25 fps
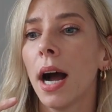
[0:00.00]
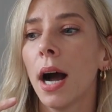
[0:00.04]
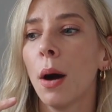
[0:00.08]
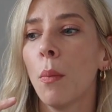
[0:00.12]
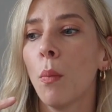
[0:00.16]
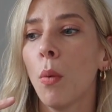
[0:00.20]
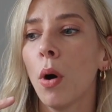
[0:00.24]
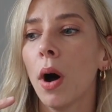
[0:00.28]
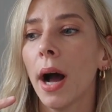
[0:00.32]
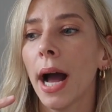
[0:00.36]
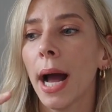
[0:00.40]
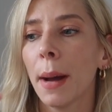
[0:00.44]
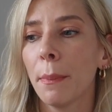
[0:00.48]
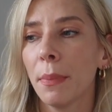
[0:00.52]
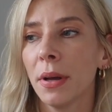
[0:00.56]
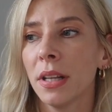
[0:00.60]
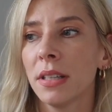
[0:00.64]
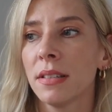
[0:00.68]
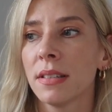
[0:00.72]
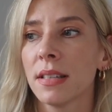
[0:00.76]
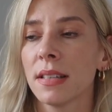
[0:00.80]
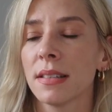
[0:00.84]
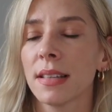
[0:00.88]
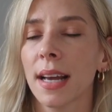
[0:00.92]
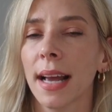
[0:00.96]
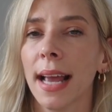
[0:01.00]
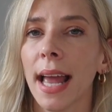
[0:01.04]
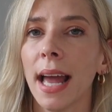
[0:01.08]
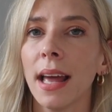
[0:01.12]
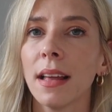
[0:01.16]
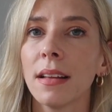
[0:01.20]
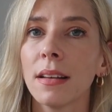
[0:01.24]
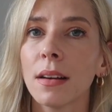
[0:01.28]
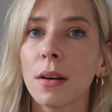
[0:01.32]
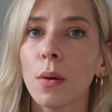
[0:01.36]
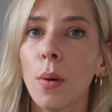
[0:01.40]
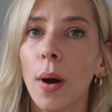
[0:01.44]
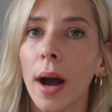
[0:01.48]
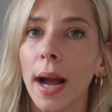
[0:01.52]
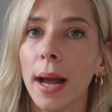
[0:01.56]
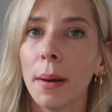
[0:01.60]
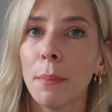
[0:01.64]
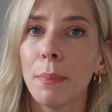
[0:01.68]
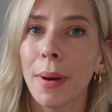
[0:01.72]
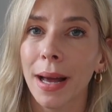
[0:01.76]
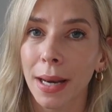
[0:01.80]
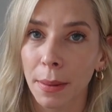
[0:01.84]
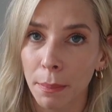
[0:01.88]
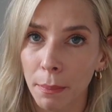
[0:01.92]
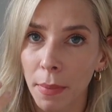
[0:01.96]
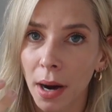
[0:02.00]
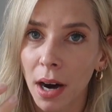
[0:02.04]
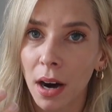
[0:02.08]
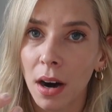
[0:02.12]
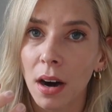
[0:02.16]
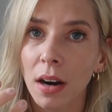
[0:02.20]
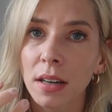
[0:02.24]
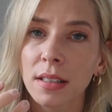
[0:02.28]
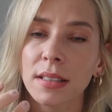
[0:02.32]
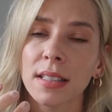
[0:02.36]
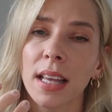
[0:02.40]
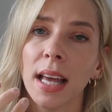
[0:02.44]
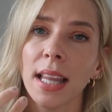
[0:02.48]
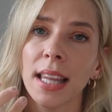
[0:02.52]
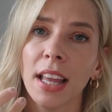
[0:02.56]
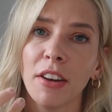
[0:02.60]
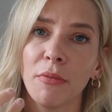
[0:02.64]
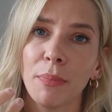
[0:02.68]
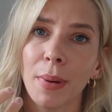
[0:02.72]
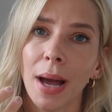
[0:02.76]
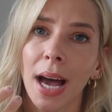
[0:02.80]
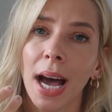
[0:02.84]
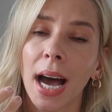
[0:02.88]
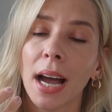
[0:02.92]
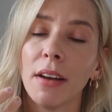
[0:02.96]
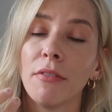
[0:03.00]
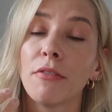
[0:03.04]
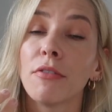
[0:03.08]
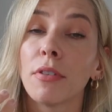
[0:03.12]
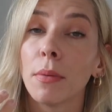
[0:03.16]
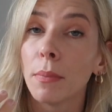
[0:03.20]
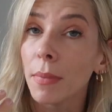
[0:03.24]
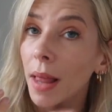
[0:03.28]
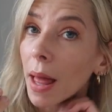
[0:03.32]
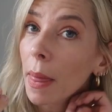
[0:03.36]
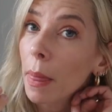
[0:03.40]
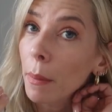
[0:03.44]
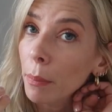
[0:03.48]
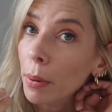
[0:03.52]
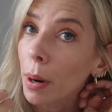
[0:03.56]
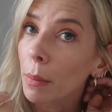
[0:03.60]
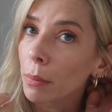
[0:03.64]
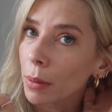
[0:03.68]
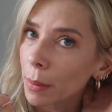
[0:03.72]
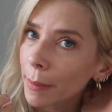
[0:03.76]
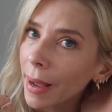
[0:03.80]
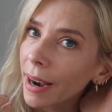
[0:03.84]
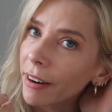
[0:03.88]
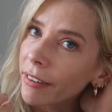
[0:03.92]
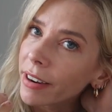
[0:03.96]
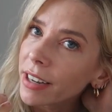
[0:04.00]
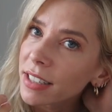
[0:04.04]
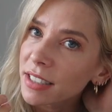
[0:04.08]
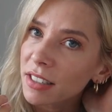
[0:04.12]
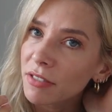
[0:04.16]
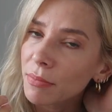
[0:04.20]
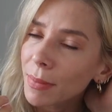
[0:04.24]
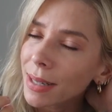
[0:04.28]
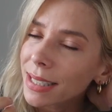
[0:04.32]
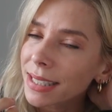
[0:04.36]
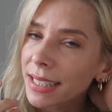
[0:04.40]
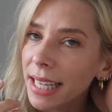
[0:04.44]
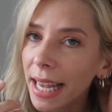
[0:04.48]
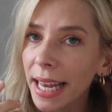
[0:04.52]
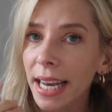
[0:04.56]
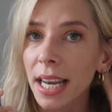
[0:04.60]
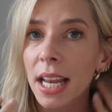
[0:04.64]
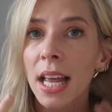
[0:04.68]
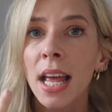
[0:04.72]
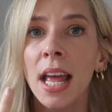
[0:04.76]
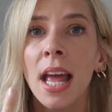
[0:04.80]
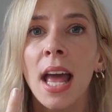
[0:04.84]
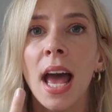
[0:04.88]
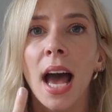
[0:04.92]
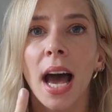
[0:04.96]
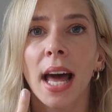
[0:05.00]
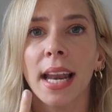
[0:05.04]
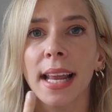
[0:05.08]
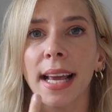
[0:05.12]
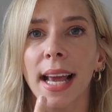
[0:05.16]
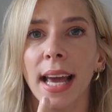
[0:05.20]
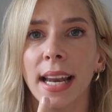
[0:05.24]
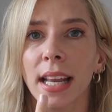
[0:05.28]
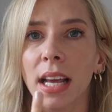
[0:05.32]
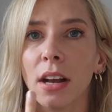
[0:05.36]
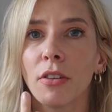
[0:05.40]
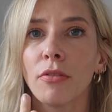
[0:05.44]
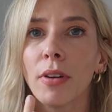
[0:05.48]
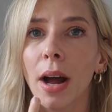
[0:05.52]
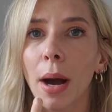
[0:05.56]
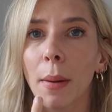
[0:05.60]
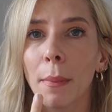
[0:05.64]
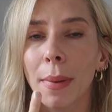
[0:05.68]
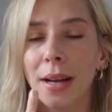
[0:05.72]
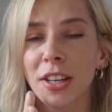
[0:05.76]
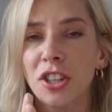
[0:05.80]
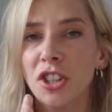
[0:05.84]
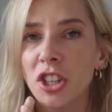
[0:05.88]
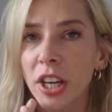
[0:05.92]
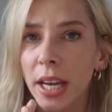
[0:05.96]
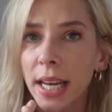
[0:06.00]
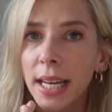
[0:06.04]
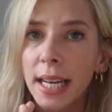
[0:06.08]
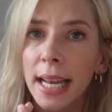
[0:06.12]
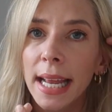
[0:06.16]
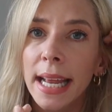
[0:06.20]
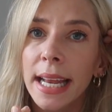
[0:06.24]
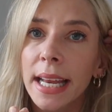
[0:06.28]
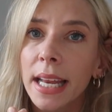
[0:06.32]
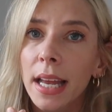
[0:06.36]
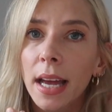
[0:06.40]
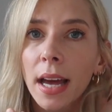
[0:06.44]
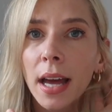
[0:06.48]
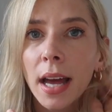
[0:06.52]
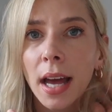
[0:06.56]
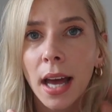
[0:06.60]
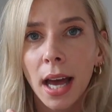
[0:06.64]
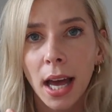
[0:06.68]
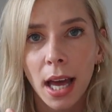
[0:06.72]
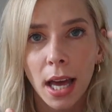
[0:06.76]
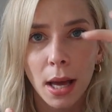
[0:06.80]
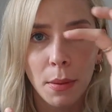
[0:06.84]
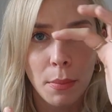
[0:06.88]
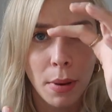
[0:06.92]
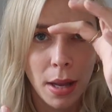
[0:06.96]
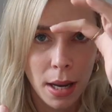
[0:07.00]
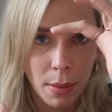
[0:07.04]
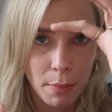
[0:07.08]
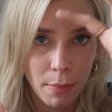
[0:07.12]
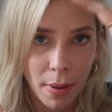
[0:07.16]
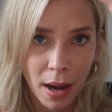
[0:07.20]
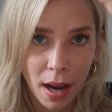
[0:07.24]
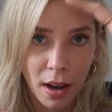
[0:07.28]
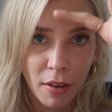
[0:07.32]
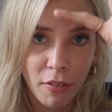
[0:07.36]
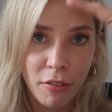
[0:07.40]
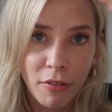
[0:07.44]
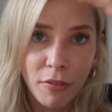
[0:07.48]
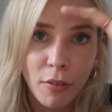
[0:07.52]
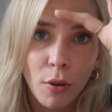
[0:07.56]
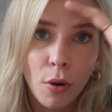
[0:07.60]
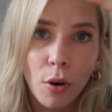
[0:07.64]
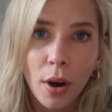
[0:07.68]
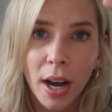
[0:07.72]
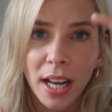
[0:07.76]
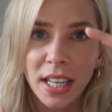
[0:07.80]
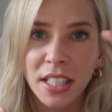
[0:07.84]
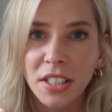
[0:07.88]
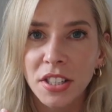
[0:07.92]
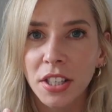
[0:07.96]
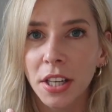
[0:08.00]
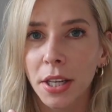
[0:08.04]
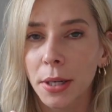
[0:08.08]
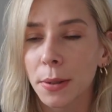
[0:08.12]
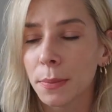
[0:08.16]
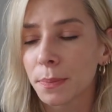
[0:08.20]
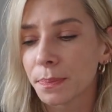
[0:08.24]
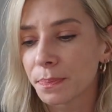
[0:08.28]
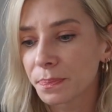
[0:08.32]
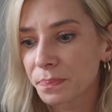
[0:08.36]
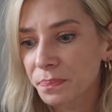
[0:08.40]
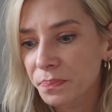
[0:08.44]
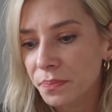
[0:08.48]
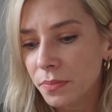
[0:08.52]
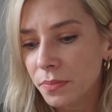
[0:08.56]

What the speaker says: what happens is I get quite bad marks that are left behind from like the problem areas of my skin. And I get it around my chin here, in my forehead too.